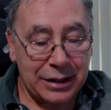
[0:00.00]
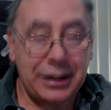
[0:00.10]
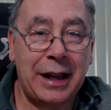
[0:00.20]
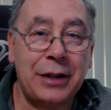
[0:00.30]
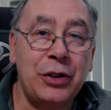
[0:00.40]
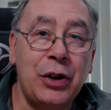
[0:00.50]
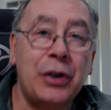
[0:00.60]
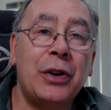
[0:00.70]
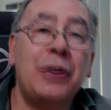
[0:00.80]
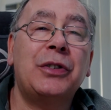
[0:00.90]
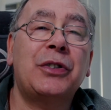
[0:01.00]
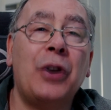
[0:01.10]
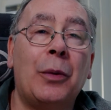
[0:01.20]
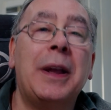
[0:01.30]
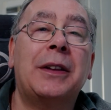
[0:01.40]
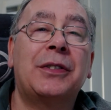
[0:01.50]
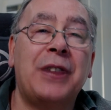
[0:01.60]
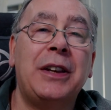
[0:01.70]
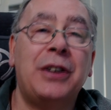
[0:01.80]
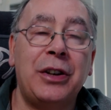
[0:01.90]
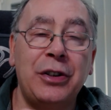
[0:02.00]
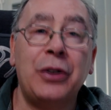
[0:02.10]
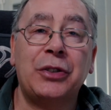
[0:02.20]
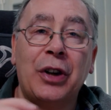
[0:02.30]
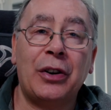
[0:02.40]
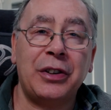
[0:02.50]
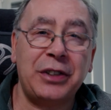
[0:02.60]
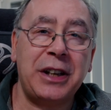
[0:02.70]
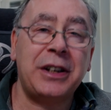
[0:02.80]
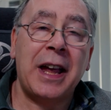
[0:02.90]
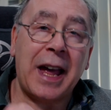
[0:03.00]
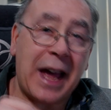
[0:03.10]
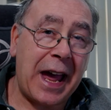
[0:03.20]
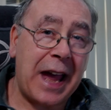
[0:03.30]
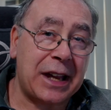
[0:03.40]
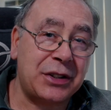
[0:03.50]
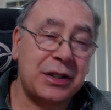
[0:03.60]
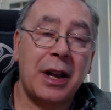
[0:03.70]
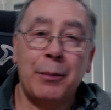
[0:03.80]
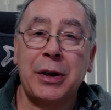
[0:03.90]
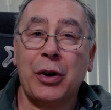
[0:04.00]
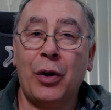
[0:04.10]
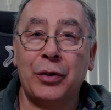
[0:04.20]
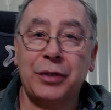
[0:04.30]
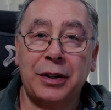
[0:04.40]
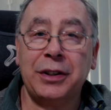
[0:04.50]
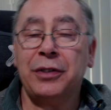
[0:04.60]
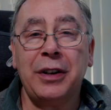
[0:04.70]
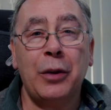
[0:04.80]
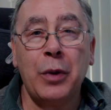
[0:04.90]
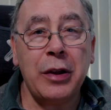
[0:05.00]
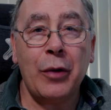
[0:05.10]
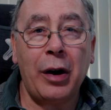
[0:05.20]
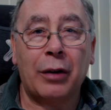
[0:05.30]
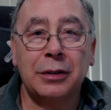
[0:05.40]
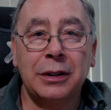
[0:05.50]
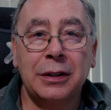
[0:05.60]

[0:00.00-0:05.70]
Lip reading: Yeah, you can stop it sending you targeted ads because it doesn't know where you are.